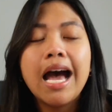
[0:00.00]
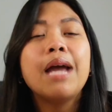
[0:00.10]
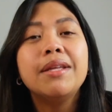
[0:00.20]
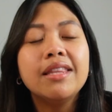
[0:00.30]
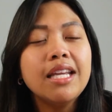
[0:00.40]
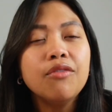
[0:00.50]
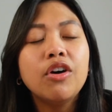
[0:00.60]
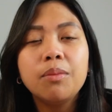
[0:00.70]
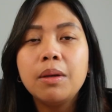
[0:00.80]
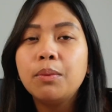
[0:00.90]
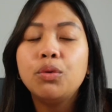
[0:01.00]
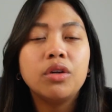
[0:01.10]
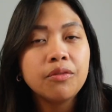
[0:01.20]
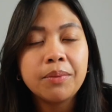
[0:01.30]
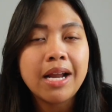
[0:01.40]
I mean, think of all the people who could
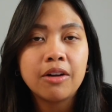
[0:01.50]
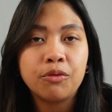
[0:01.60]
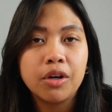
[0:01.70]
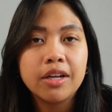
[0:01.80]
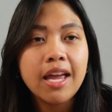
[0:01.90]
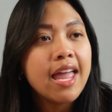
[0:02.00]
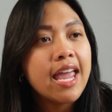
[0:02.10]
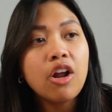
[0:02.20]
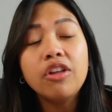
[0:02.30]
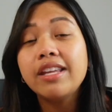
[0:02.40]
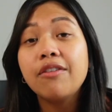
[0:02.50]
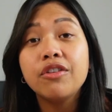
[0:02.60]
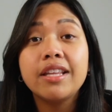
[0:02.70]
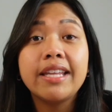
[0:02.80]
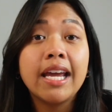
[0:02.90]
have been out of work and all the
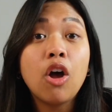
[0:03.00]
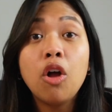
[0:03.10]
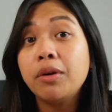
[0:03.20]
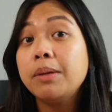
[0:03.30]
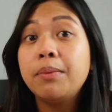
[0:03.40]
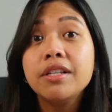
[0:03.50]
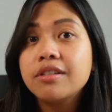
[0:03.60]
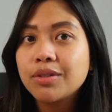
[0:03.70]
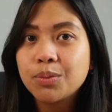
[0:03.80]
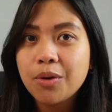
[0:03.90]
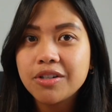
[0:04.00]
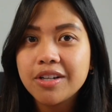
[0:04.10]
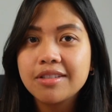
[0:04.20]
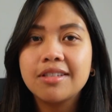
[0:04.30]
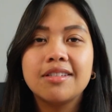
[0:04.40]
effort that they had already put into this
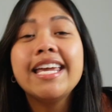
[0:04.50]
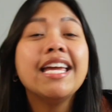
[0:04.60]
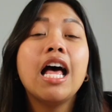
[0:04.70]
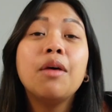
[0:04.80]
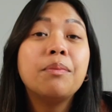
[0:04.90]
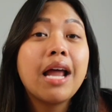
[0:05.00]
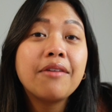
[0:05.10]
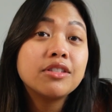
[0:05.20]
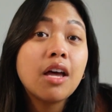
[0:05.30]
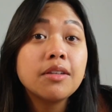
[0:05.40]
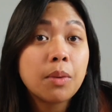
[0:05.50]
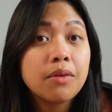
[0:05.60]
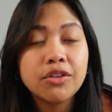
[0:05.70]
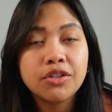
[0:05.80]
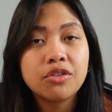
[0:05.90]
project. I can't help but have a soft spot
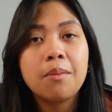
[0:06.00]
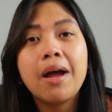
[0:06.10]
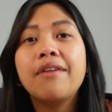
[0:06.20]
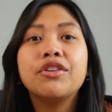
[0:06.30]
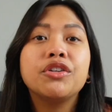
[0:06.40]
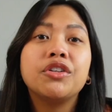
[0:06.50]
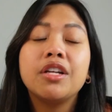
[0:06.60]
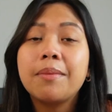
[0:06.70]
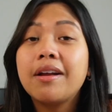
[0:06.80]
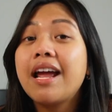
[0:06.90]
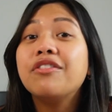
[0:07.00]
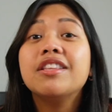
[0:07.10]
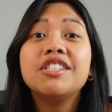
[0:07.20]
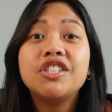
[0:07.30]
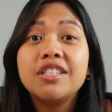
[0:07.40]
for this drama after learning about
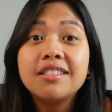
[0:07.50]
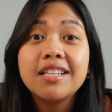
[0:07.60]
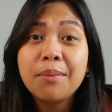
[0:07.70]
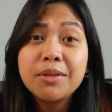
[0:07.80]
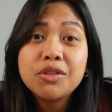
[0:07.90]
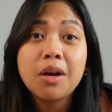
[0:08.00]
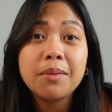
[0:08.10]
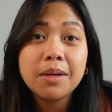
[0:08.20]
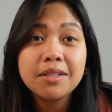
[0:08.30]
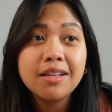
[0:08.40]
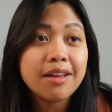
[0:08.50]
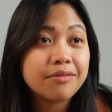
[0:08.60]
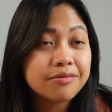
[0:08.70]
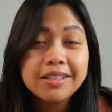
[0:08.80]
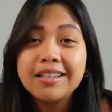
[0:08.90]
everything she did to help this drama come to life.
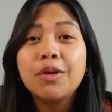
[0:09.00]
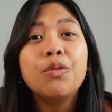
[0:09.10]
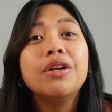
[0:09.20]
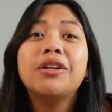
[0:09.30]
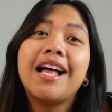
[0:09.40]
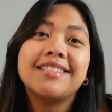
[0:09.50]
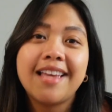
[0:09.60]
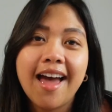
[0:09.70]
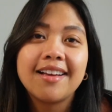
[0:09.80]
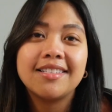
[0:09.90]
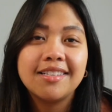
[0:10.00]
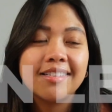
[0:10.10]
Like, what a class act.